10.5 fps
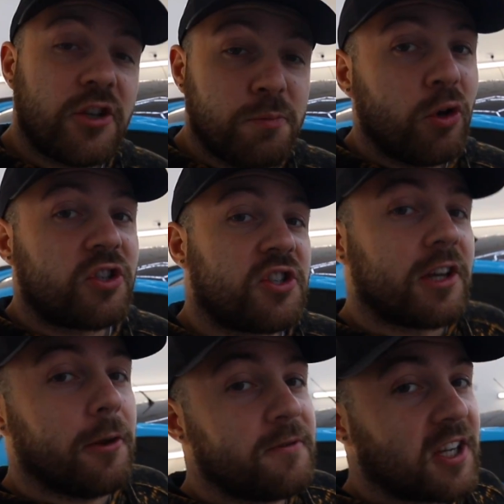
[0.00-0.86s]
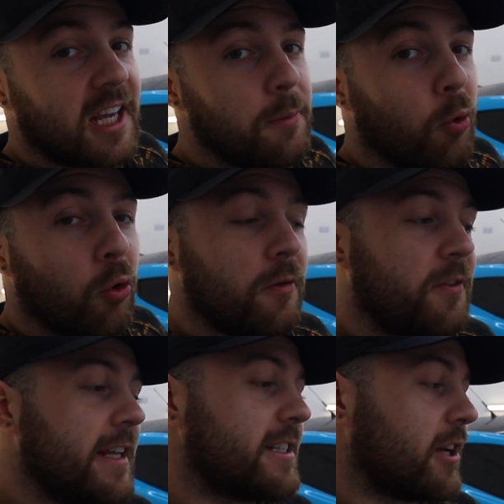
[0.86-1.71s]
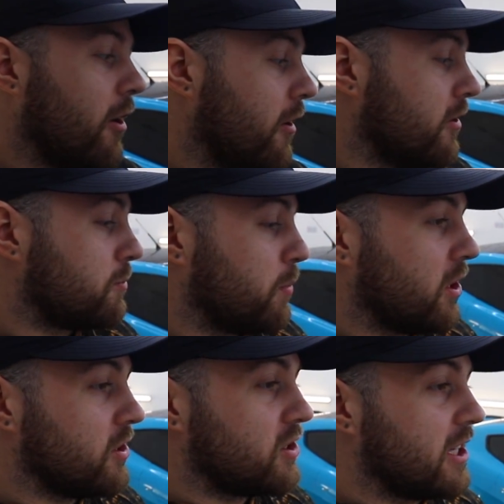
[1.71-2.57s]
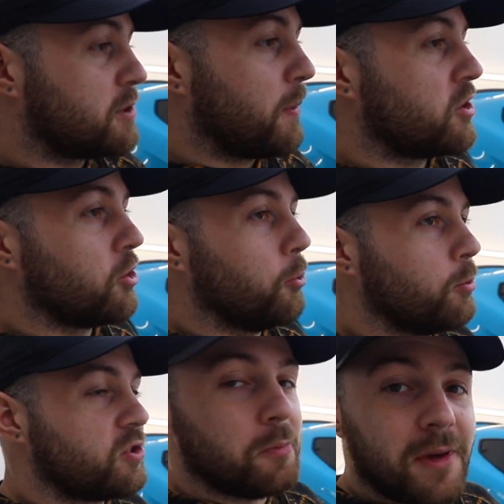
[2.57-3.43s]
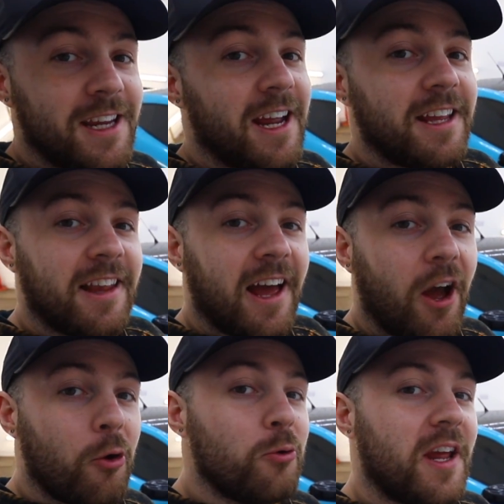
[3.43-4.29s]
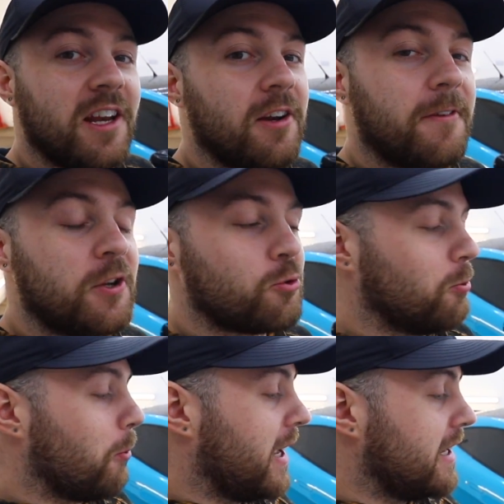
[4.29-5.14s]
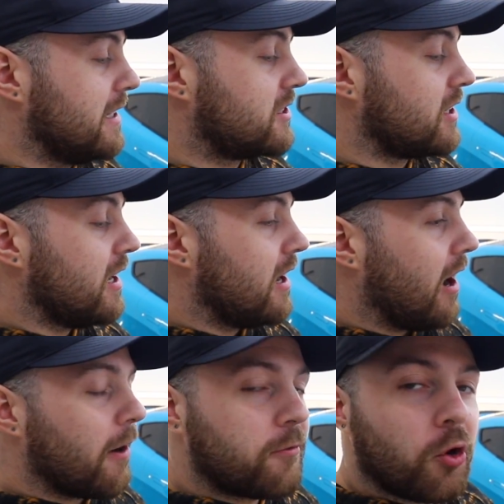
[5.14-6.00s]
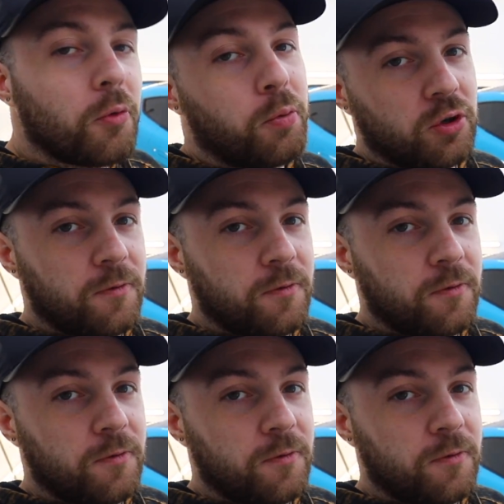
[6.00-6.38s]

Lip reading: as much as I'd love to keep all of these cars because they're special to me in their own individual ways, I've got to push